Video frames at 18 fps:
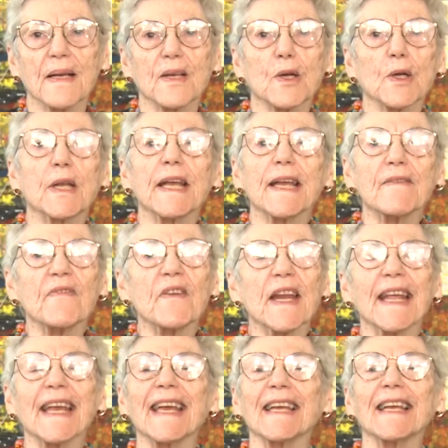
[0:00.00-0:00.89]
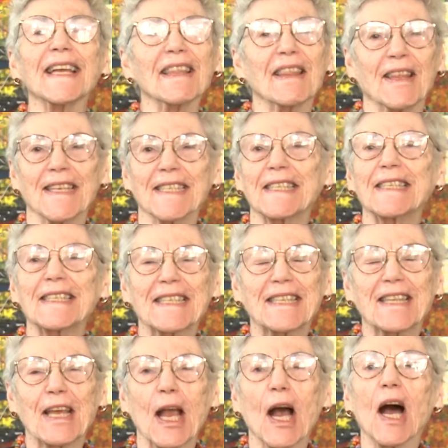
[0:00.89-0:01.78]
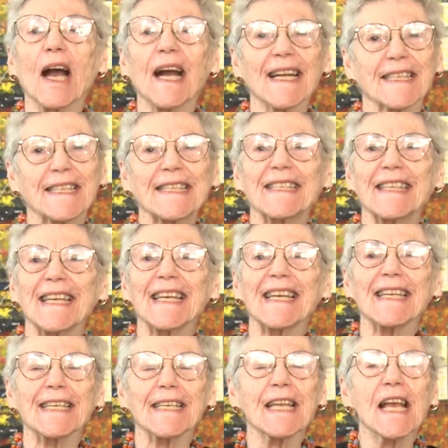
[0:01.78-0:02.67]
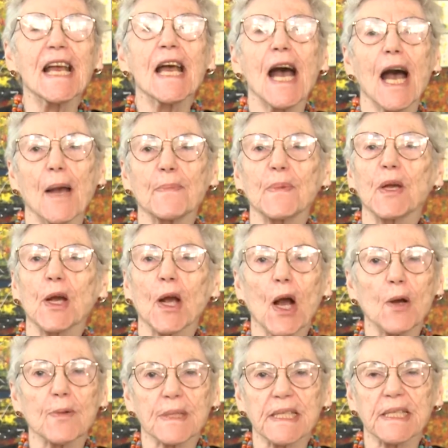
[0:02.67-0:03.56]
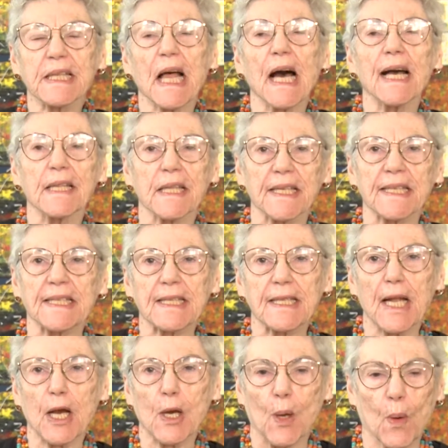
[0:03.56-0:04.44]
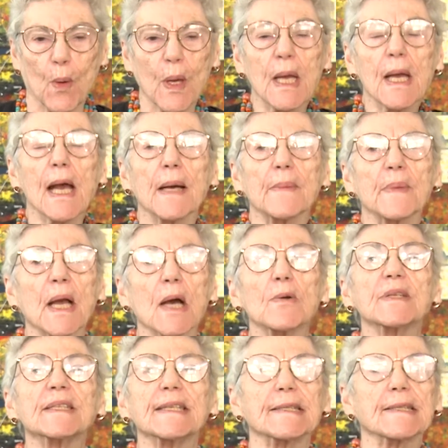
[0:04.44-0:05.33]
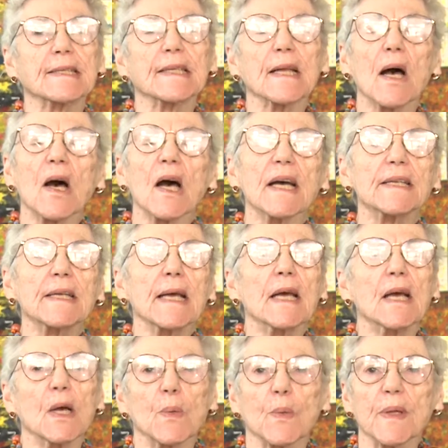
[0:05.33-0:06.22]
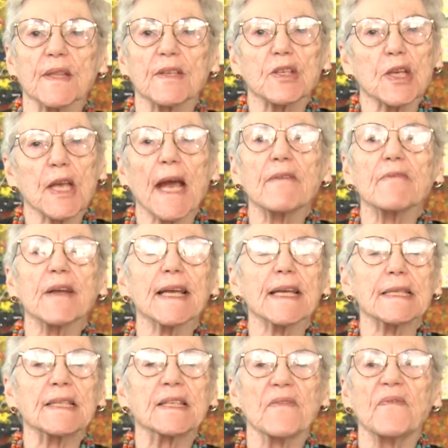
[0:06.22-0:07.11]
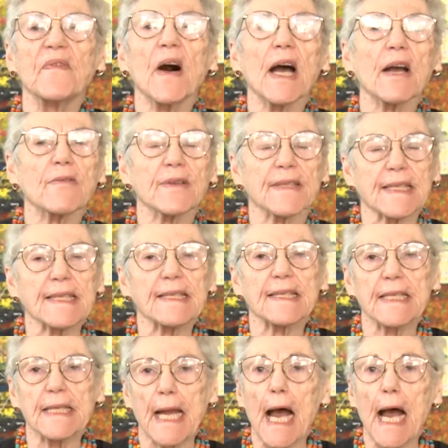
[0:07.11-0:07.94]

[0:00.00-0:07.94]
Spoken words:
Good evening. This is the Art Scene. I'm your host, Lila Snow. I'm going to start with Cherry Zavaris.